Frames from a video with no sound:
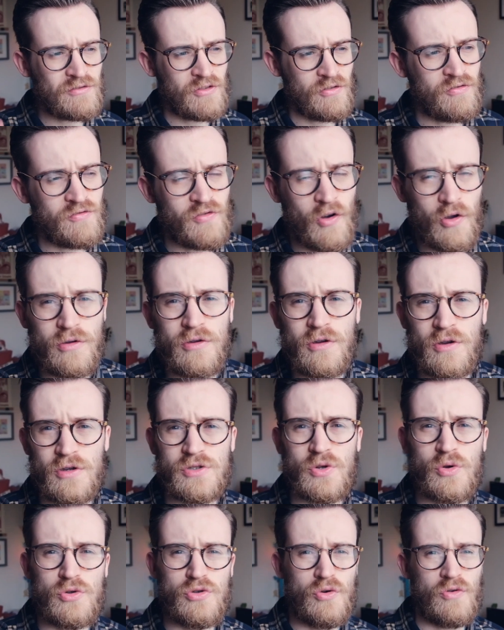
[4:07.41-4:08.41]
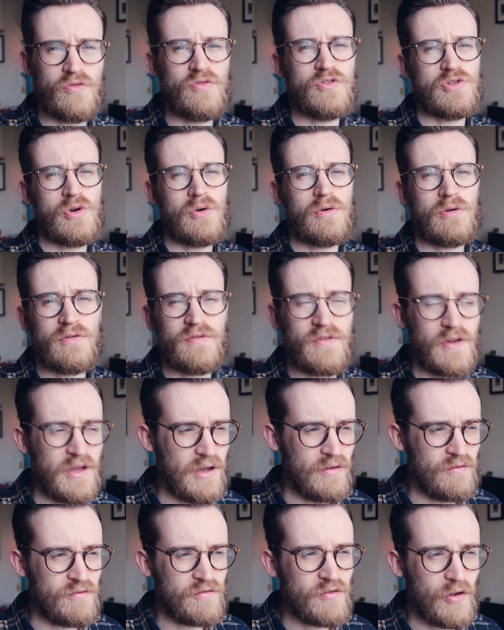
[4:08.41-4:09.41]
to focus on your photography
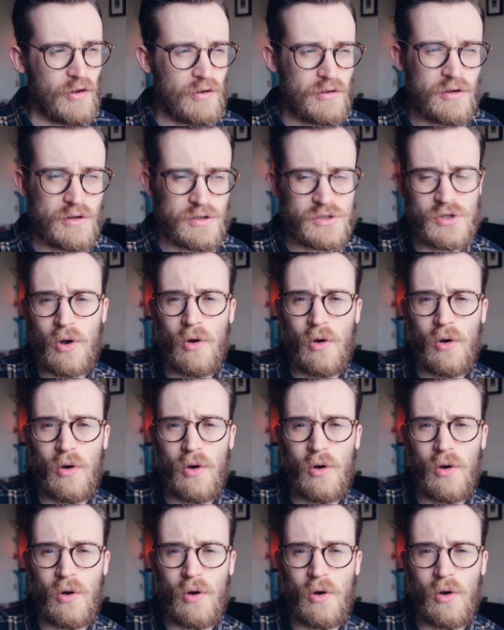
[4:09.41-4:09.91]
and focus